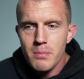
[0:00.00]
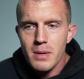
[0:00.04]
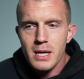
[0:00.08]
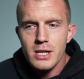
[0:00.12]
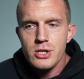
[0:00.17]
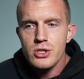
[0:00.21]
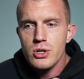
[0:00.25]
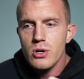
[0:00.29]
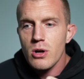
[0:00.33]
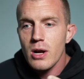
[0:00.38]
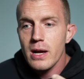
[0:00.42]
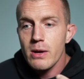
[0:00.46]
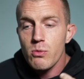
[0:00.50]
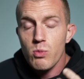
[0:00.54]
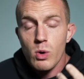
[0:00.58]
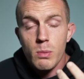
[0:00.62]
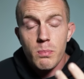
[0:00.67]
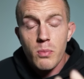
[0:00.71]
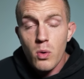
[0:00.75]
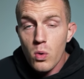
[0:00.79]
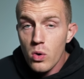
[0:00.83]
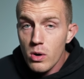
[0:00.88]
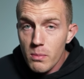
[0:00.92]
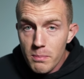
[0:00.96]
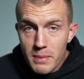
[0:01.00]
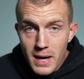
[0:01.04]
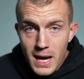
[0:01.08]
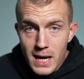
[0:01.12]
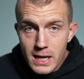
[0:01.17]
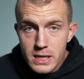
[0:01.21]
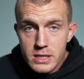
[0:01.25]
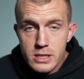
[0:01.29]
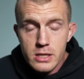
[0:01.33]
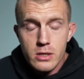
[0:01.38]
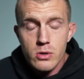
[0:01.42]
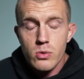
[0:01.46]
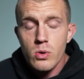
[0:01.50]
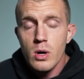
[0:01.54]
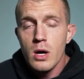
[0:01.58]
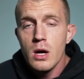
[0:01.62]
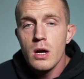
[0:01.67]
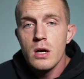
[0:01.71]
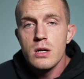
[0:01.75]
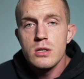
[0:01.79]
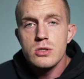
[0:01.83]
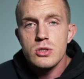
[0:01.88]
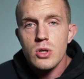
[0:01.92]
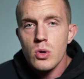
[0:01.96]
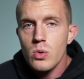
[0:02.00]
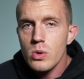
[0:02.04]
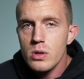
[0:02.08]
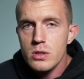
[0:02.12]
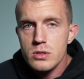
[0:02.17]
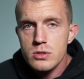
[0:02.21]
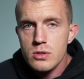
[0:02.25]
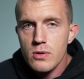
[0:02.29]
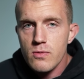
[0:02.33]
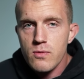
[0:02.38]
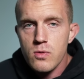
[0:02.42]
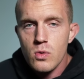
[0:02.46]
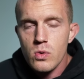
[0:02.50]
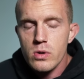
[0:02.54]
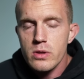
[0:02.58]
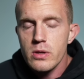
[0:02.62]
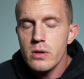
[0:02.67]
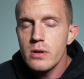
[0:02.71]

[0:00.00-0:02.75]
make sure I report back to you, so on and so forth.